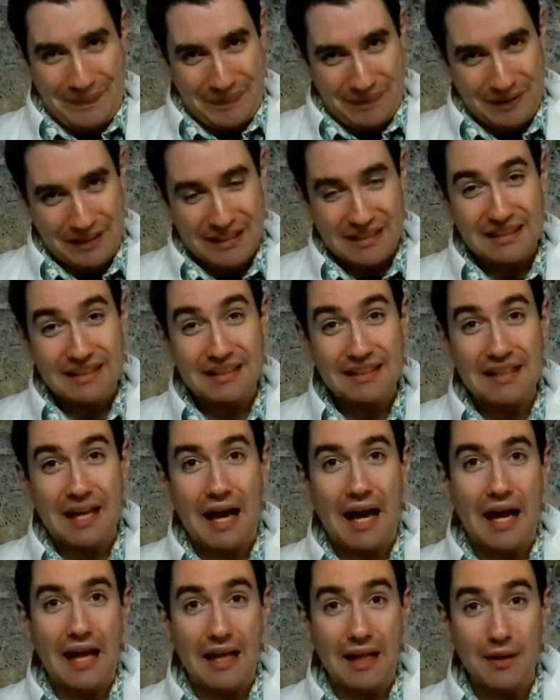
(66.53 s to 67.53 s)
But this is
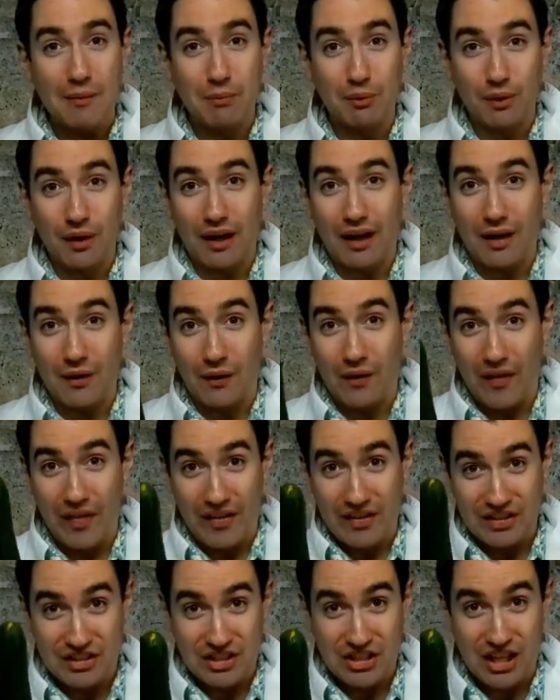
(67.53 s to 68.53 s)
highbrow on
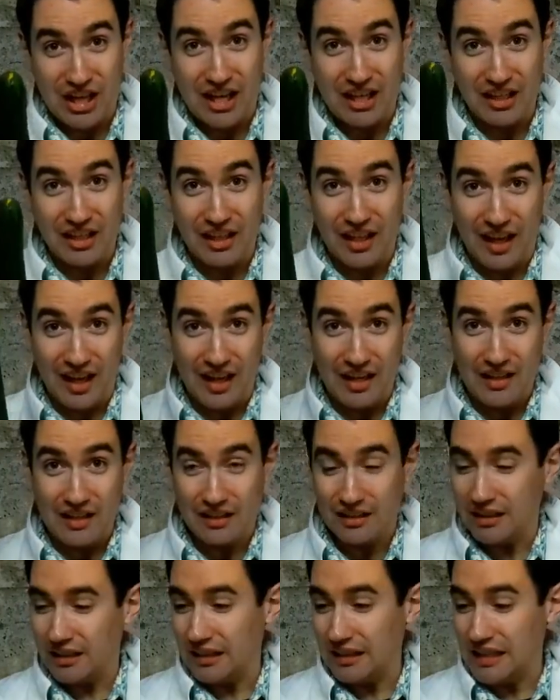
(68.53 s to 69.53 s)
this channel, and
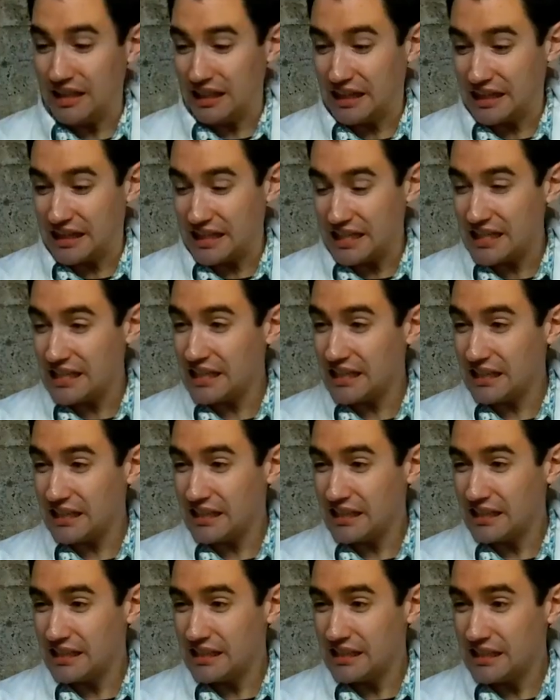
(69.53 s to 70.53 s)
I think
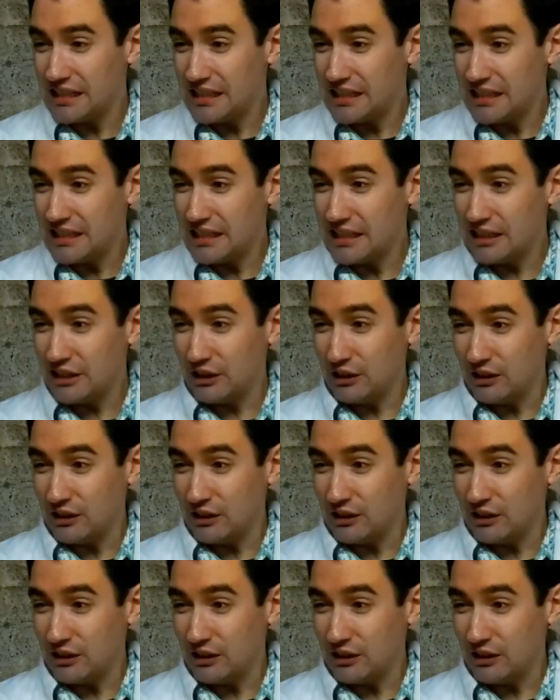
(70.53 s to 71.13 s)
I'm